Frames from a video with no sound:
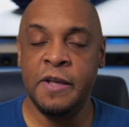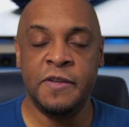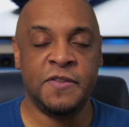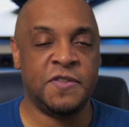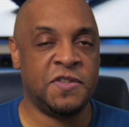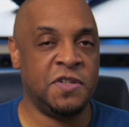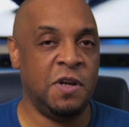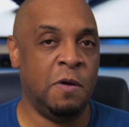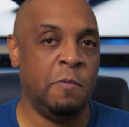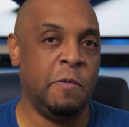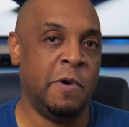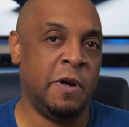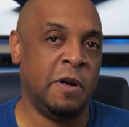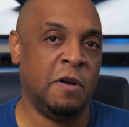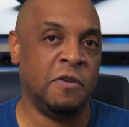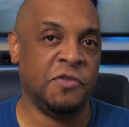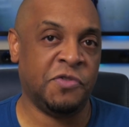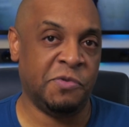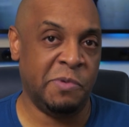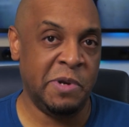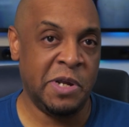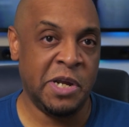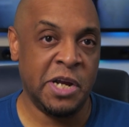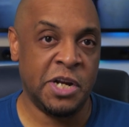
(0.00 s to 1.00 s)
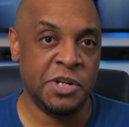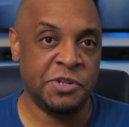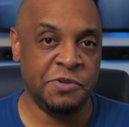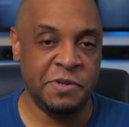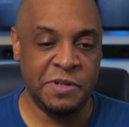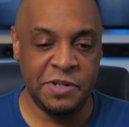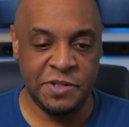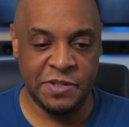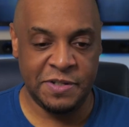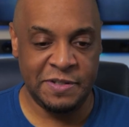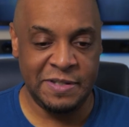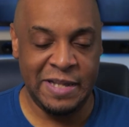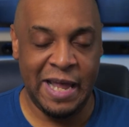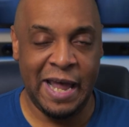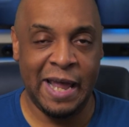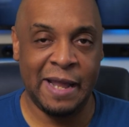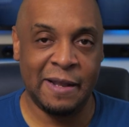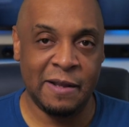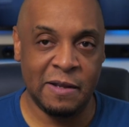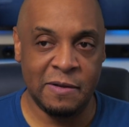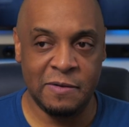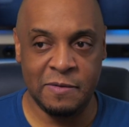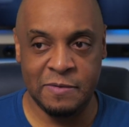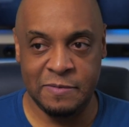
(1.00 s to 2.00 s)
Somewhere in those three countries
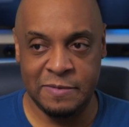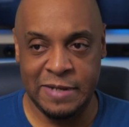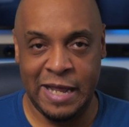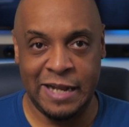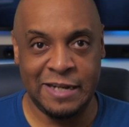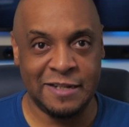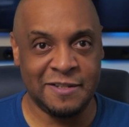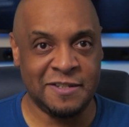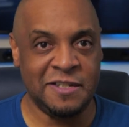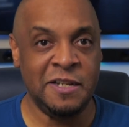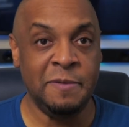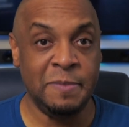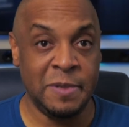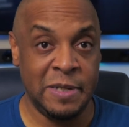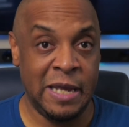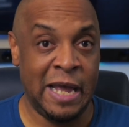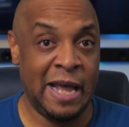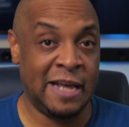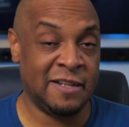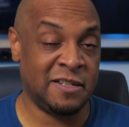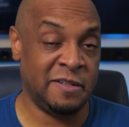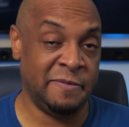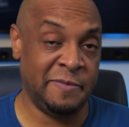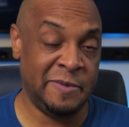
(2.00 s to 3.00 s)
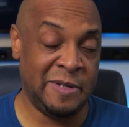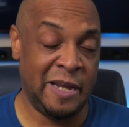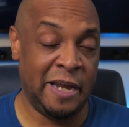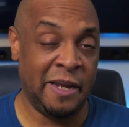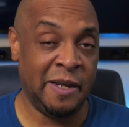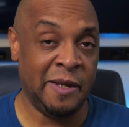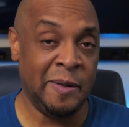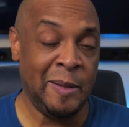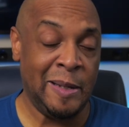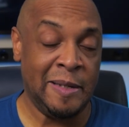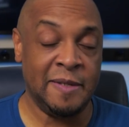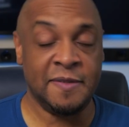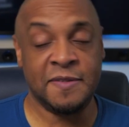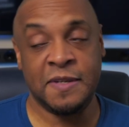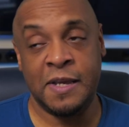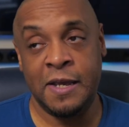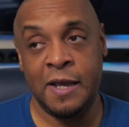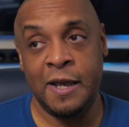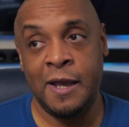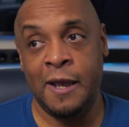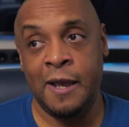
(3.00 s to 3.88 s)
that assembly has to be taking place.